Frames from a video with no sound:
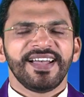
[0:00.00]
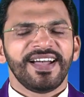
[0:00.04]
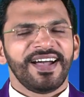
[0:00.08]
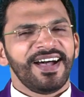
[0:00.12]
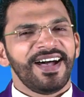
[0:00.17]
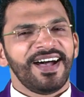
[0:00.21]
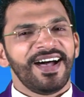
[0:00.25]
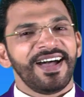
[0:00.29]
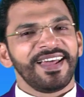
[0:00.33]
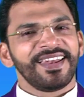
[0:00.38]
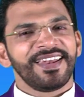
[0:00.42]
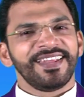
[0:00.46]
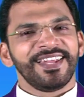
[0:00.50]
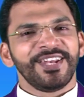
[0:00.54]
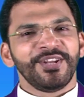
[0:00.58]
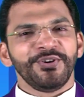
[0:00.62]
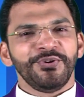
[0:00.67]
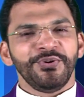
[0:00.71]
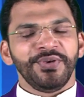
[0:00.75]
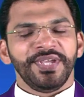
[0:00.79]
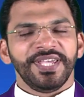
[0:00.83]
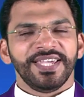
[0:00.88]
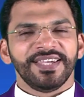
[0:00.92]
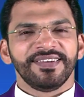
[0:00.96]

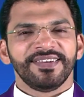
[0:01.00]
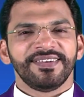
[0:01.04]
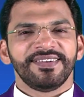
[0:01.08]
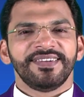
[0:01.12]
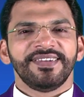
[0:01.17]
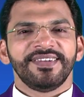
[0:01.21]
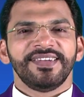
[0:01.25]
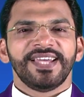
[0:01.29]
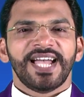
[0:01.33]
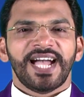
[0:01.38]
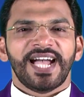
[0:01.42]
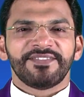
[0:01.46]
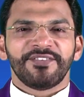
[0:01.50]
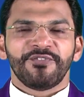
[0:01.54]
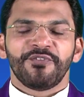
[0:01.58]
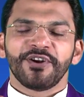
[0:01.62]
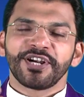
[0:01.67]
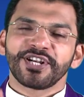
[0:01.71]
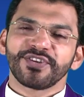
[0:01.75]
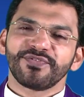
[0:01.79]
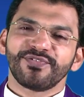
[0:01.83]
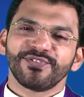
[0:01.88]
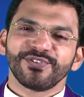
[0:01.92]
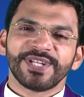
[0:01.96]
Hallelujah. Have a
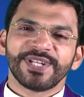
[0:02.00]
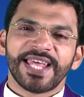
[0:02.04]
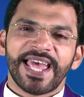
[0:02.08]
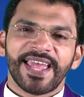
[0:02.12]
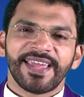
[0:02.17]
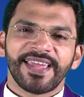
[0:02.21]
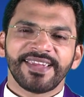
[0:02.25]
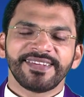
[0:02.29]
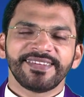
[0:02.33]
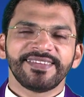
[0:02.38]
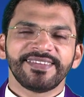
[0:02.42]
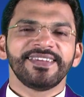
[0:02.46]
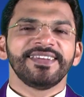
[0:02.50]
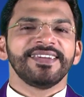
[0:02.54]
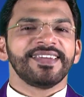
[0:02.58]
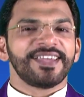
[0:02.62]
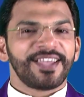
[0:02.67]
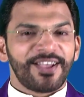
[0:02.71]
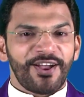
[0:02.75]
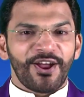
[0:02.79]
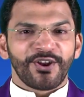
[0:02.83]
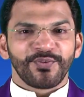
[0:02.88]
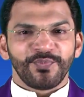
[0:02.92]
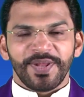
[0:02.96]
wonderful day.
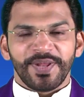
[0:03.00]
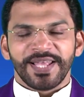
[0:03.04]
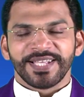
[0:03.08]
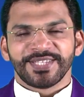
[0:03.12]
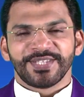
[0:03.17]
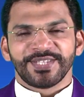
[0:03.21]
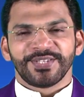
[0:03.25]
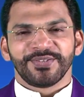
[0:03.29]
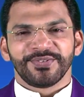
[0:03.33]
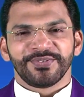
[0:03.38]
God bless